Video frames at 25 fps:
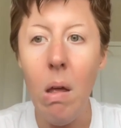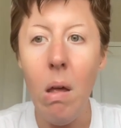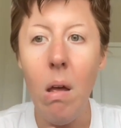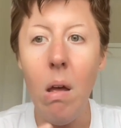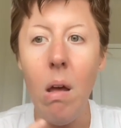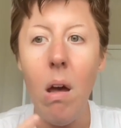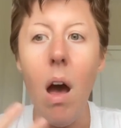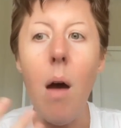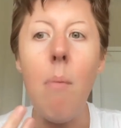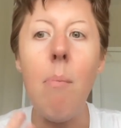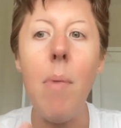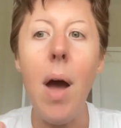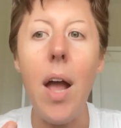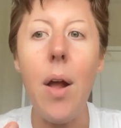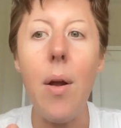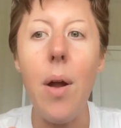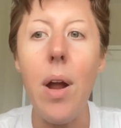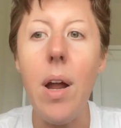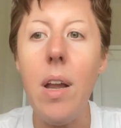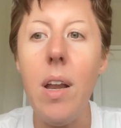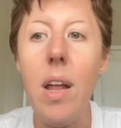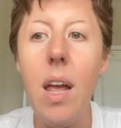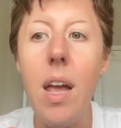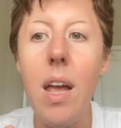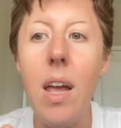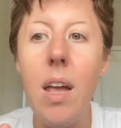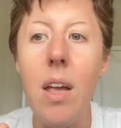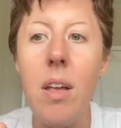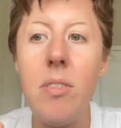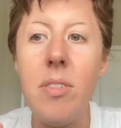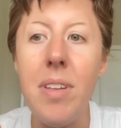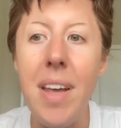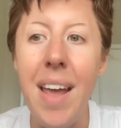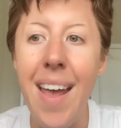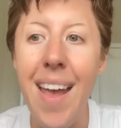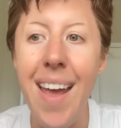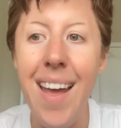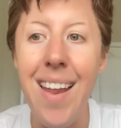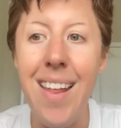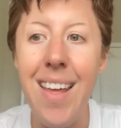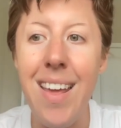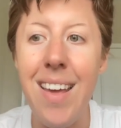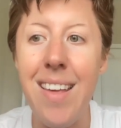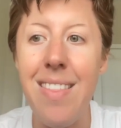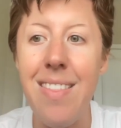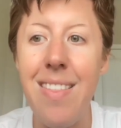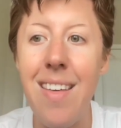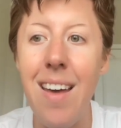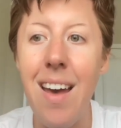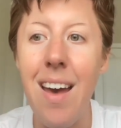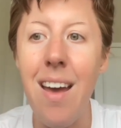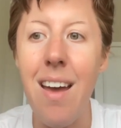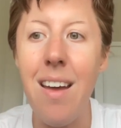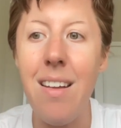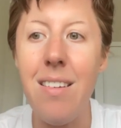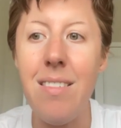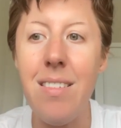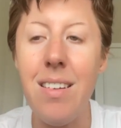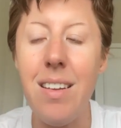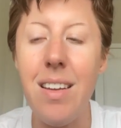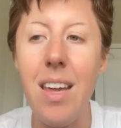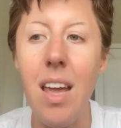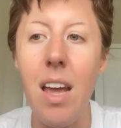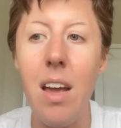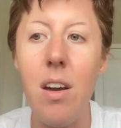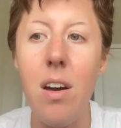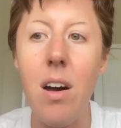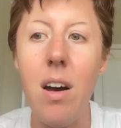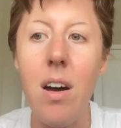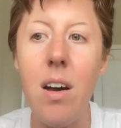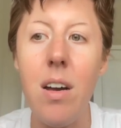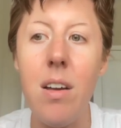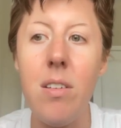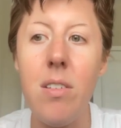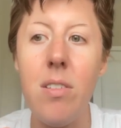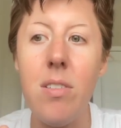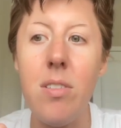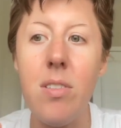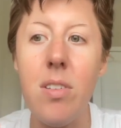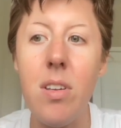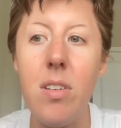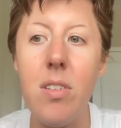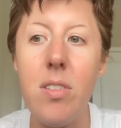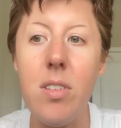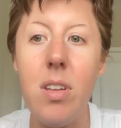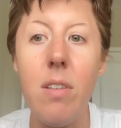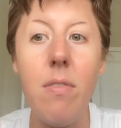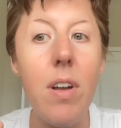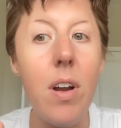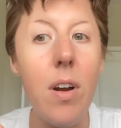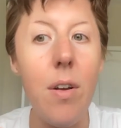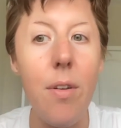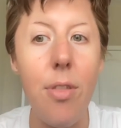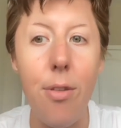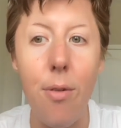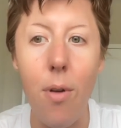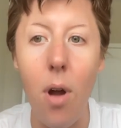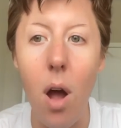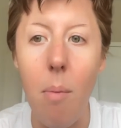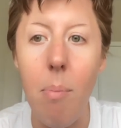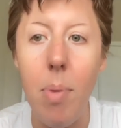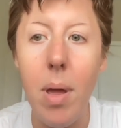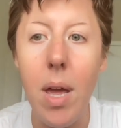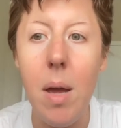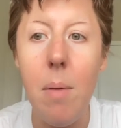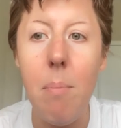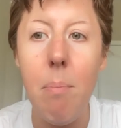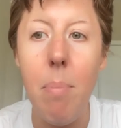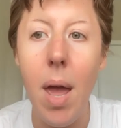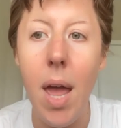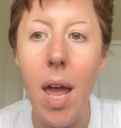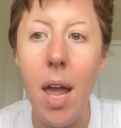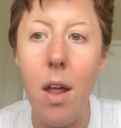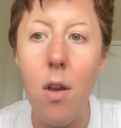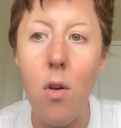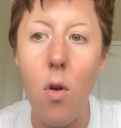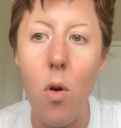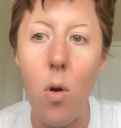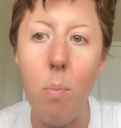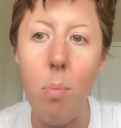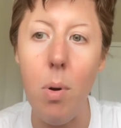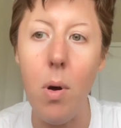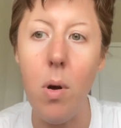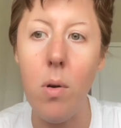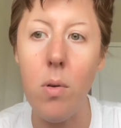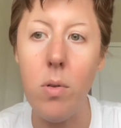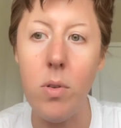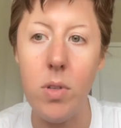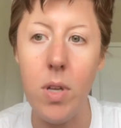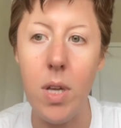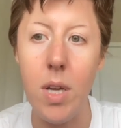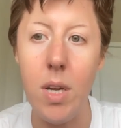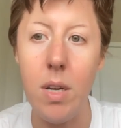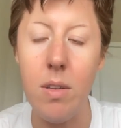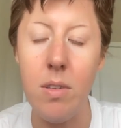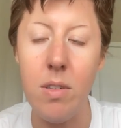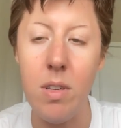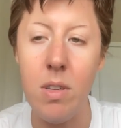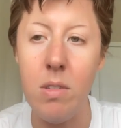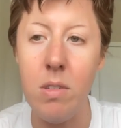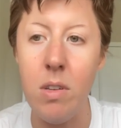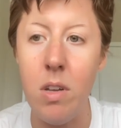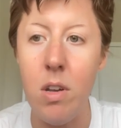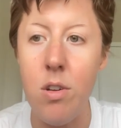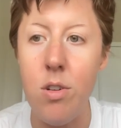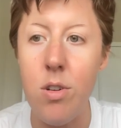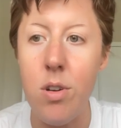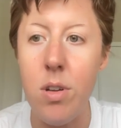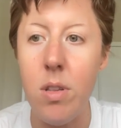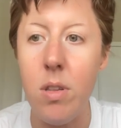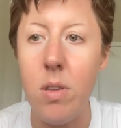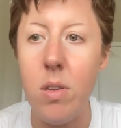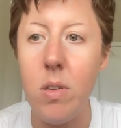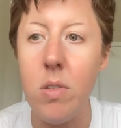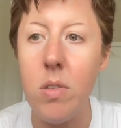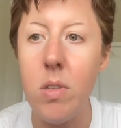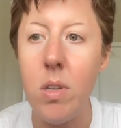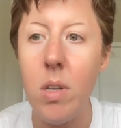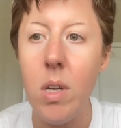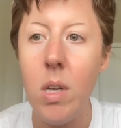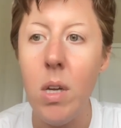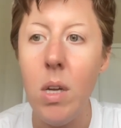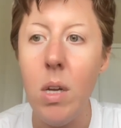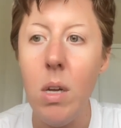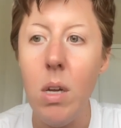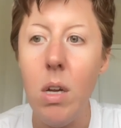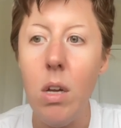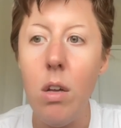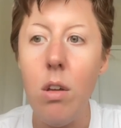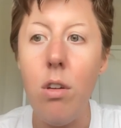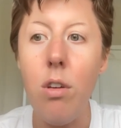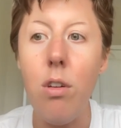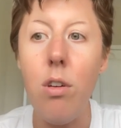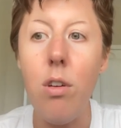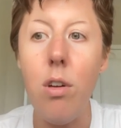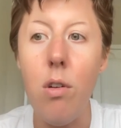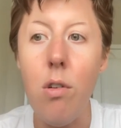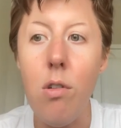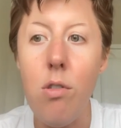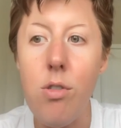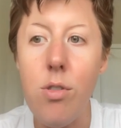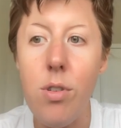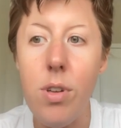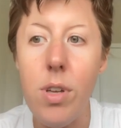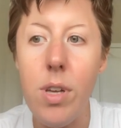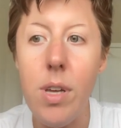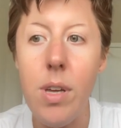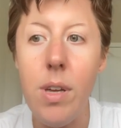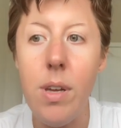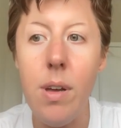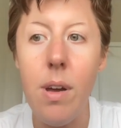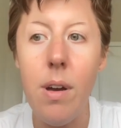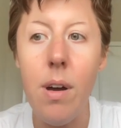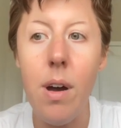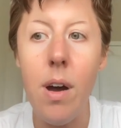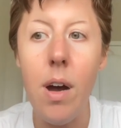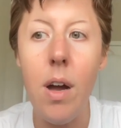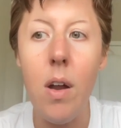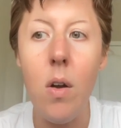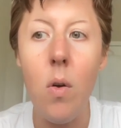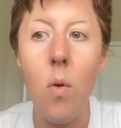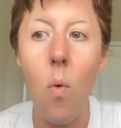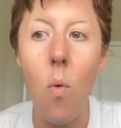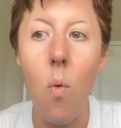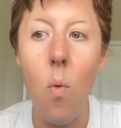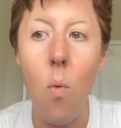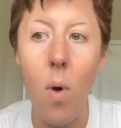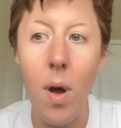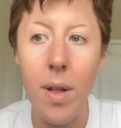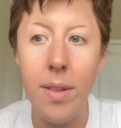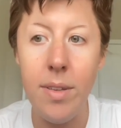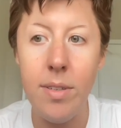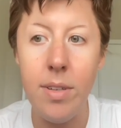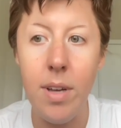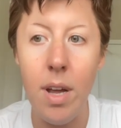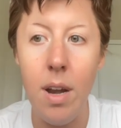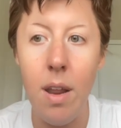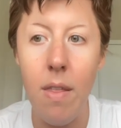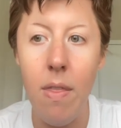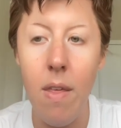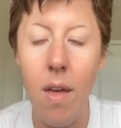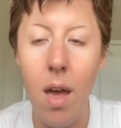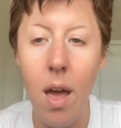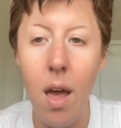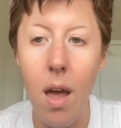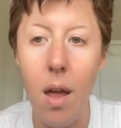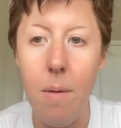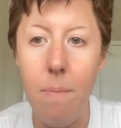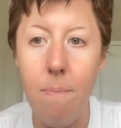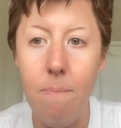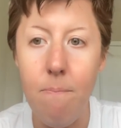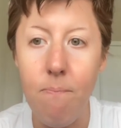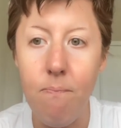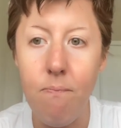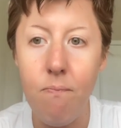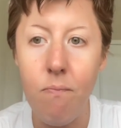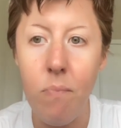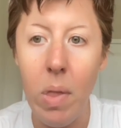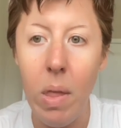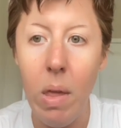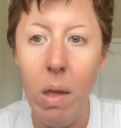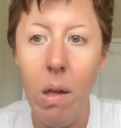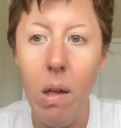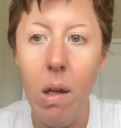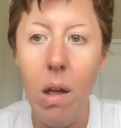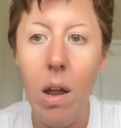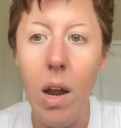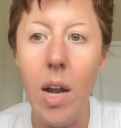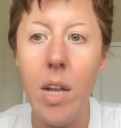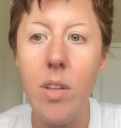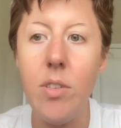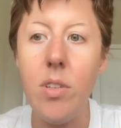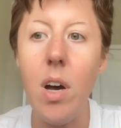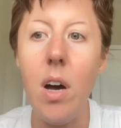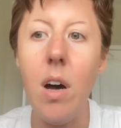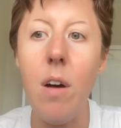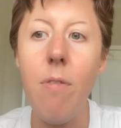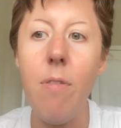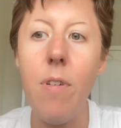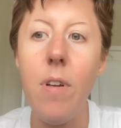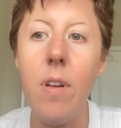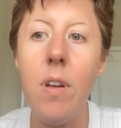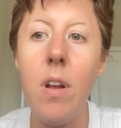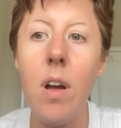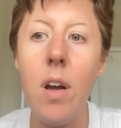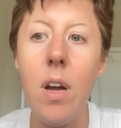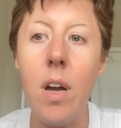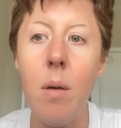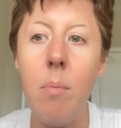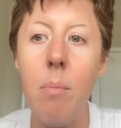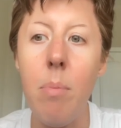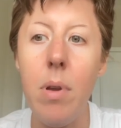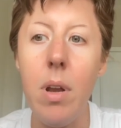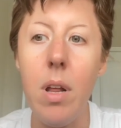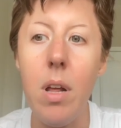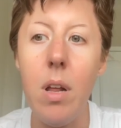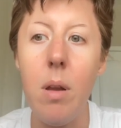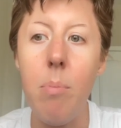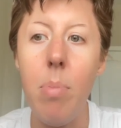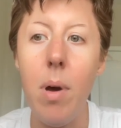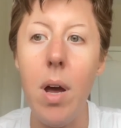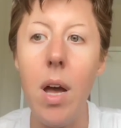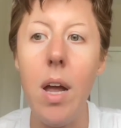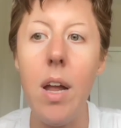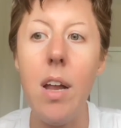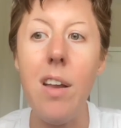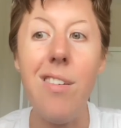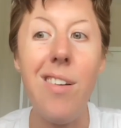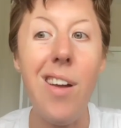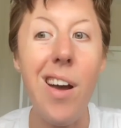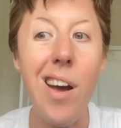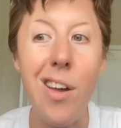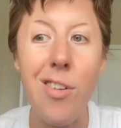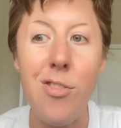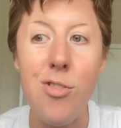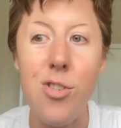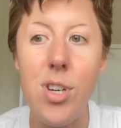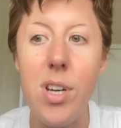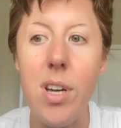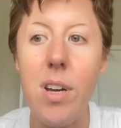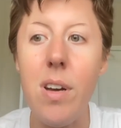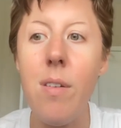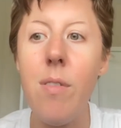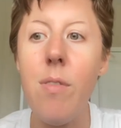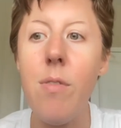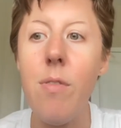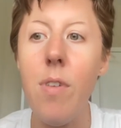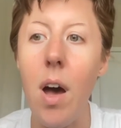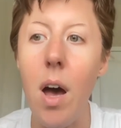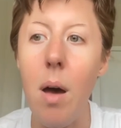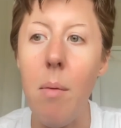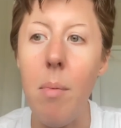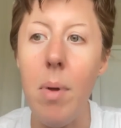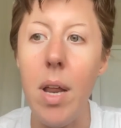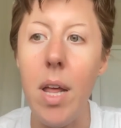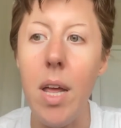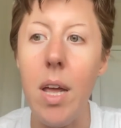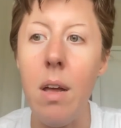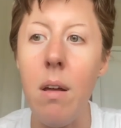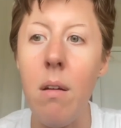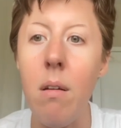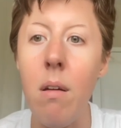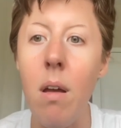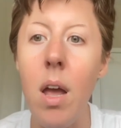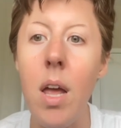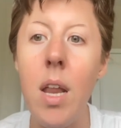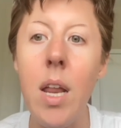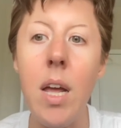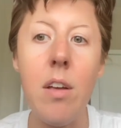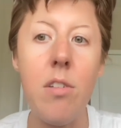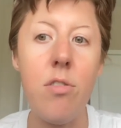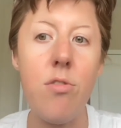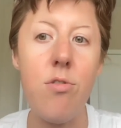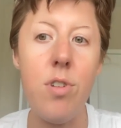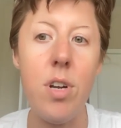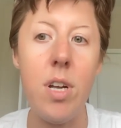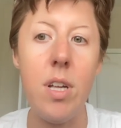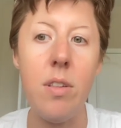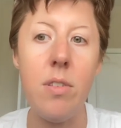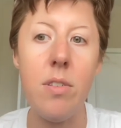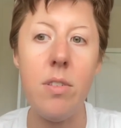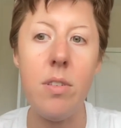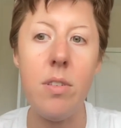a migraine is a headache that can cause severe throbbing, pain, or pulsing sensations, usually on one side of the head. And it's often accompanied by nausea, vomiting, and extreme